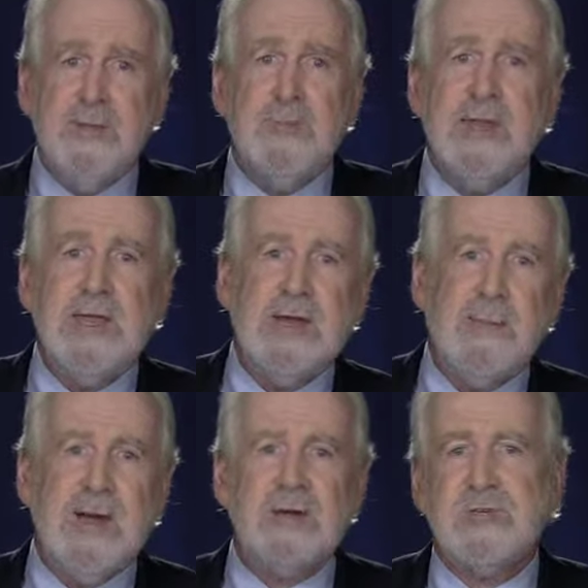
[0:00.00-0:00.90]
the median
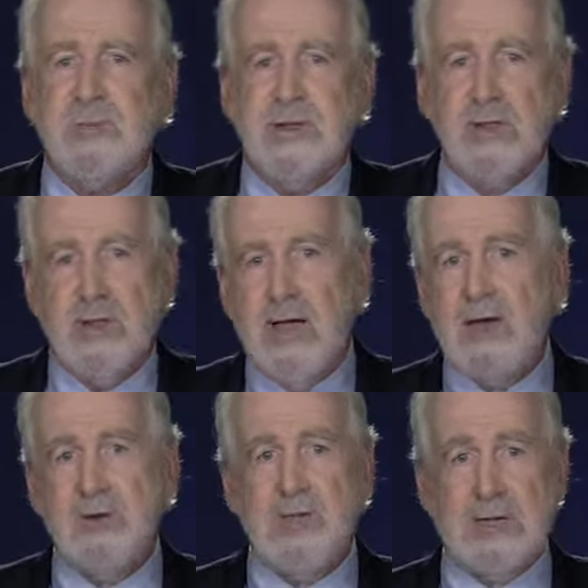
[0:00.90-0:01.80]
amount spent on
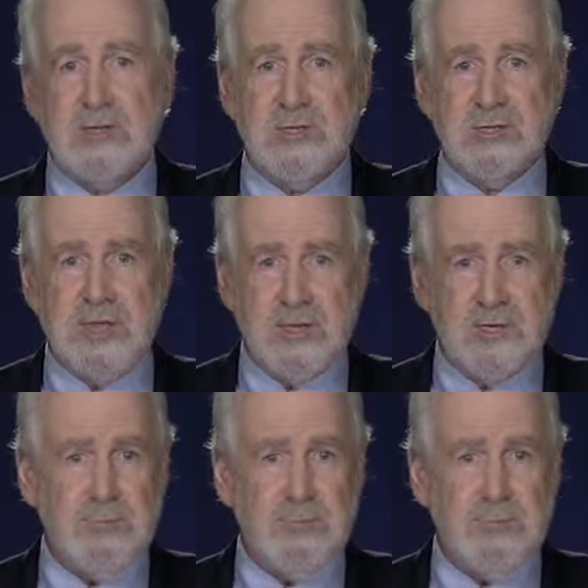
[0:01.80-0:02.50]
Lotto Texas tickets